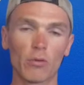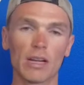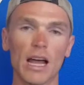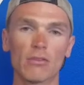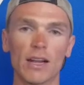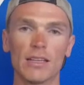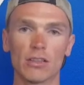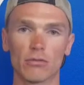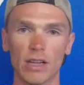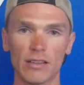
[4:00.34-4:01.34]
we're not ready
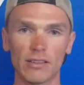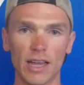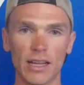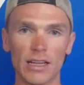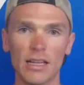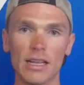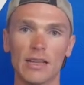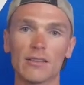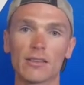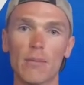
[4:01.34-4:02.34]
to race yet.
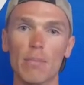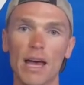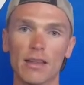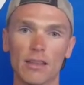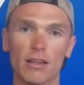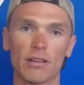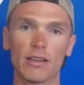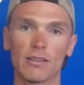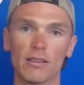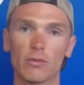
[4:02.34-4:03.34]
In some biathlon
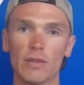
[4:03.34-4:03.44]
races,